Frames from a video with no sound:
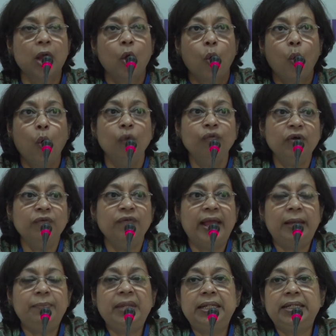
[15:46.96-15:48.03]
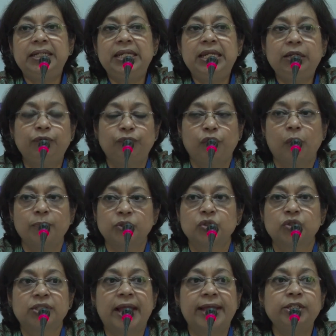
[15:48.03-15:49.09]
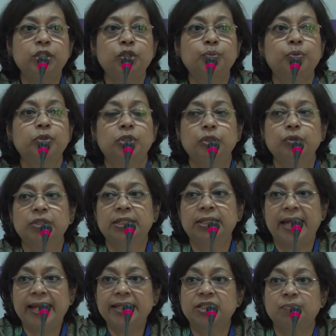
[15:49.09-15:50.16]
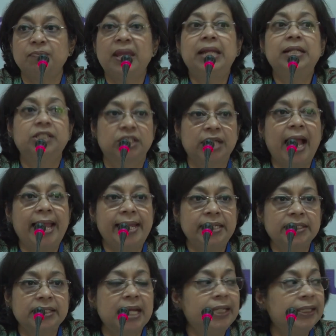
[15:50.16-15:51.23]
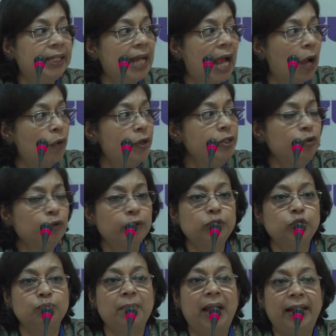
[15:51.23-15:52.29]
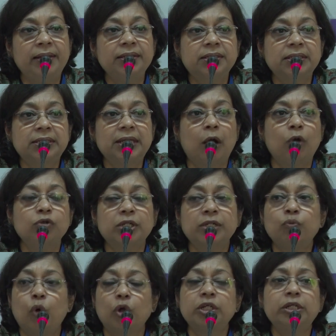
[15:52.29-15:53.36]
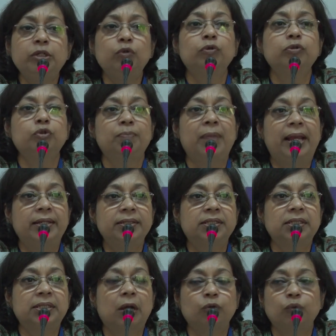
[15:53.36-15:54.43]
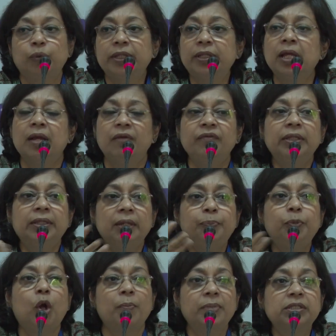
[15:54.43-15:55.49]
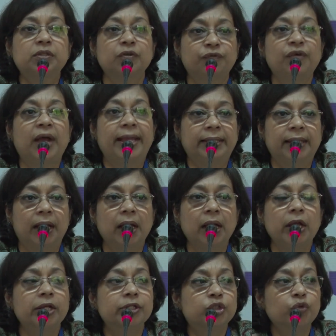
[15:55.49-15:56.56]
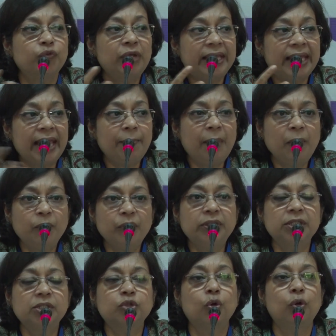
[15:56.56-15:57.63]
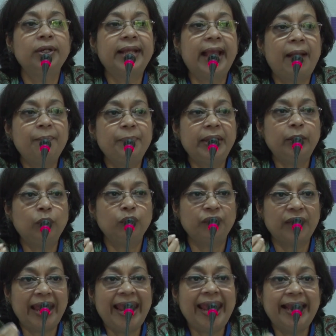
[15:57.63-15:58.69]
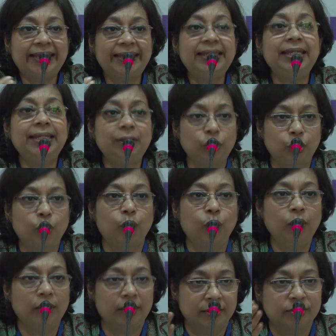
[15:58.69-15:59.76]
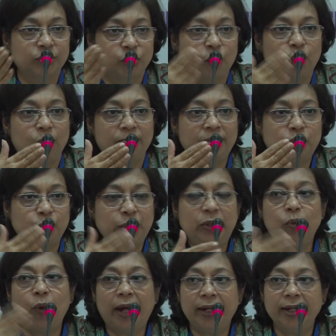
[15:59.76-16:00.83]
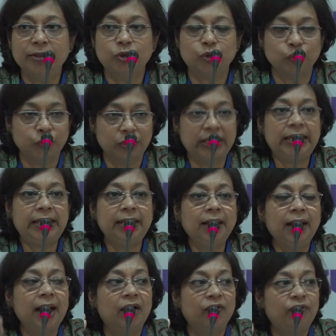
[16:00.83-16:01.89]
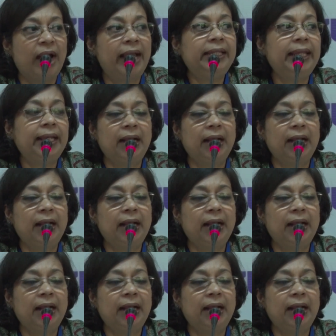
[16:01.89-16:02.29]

overwhelming need from society to produce the next male child, then how are you going to balance it out, and what are you going to balance it out with? With the promise of faida. So we came up with this whole campaign of ek teen do, so between 1 and 2 teen, faide ka